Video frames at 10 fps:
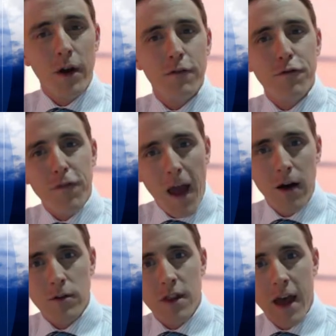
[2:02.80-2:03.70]

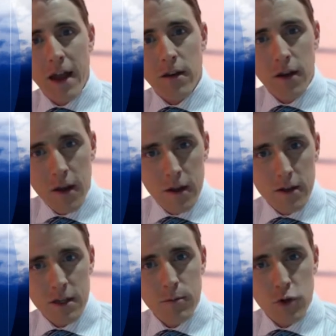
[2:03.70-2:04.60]
found that
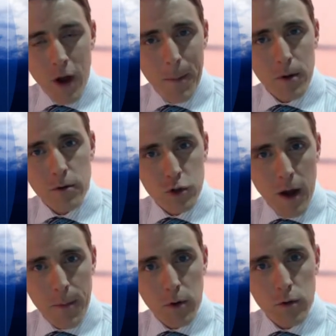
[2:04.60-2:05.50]
subtropical or
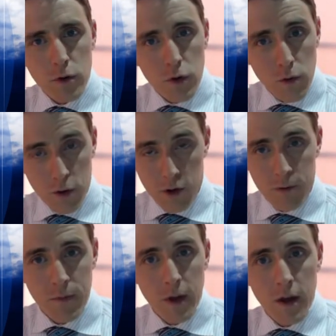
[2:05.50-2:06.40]
tropical
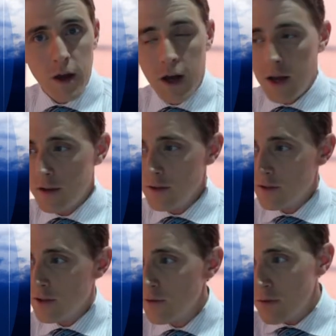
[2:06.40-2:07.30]
core
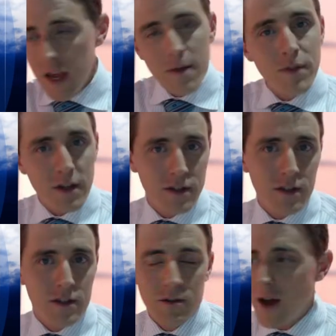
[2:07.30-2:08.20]
to name this
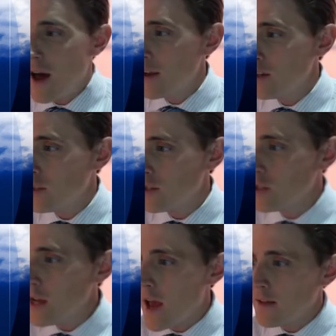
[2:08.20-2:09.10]
system Ana just
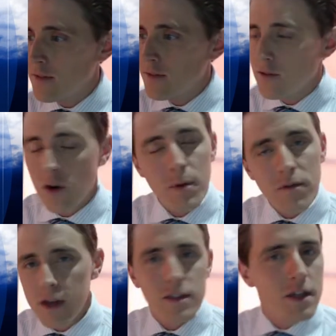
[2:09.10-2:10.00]
yet. They'll be
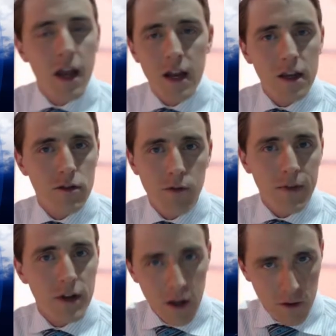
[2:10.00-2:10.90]
investigating it
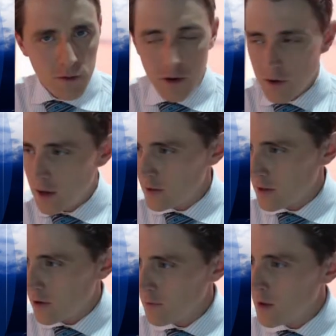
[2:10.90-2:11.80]
throughout the day, though, at the Hurricane
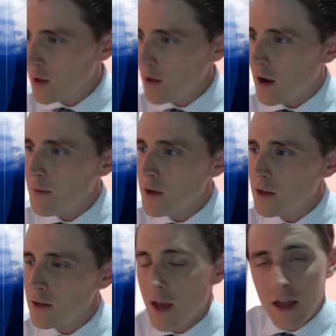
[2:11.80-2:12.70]
Center.
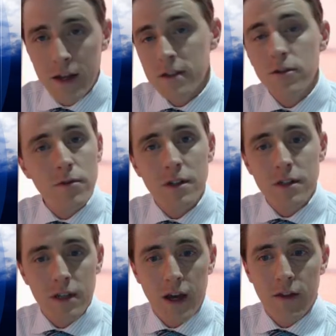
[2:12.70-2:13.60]
And as soon
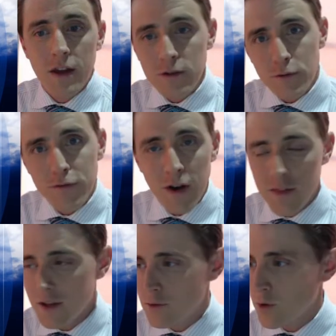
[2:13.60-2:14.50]
as they do
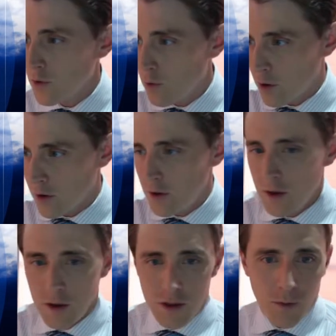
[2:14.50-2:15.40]
find that sort of core,
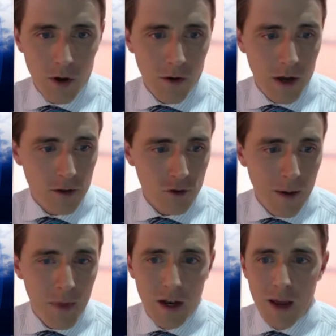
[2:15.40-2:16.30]
they will go ahead and
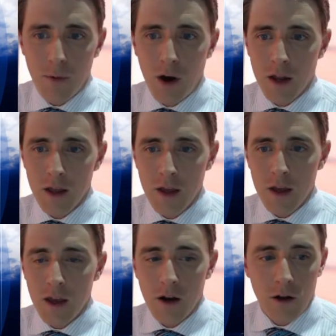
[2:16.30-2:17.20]
drop that name on it
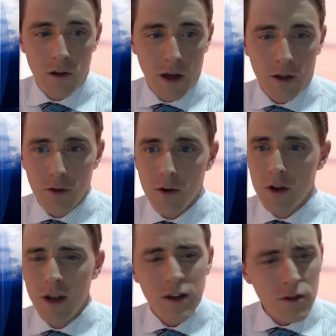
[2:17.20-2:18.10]
in all
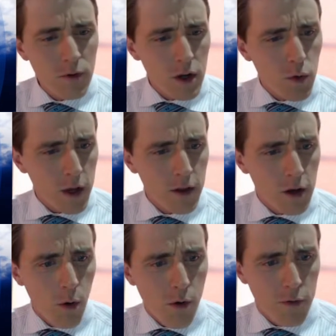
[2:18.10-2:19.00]
likelihood. And I do want to quickly
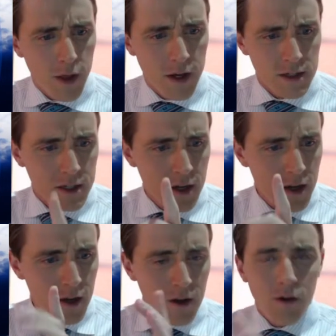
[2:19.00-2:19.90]
go over this.
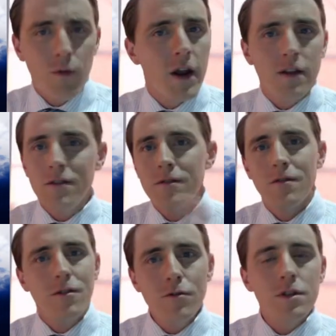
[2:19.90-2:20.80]
When I
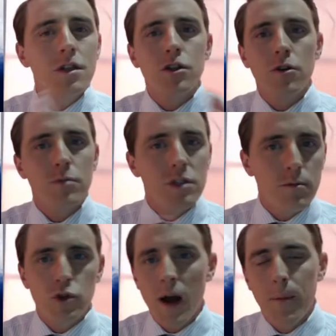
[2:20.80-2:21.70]
use the term
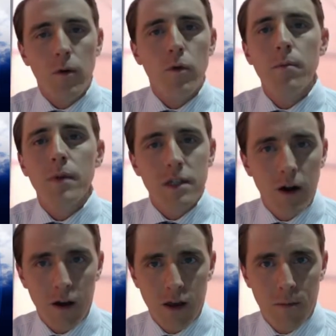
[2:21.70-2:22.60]
subtropical, what am I
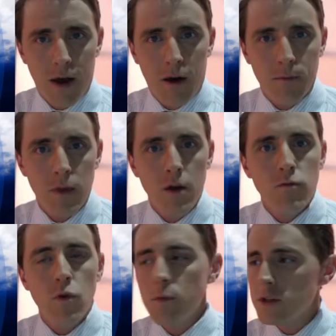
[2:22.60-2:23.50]
talking about?
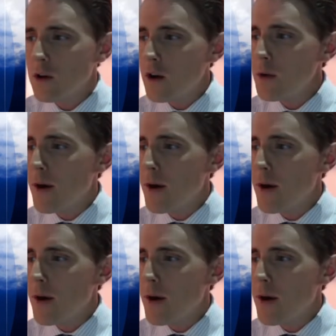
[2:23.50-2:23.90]
When we talk about a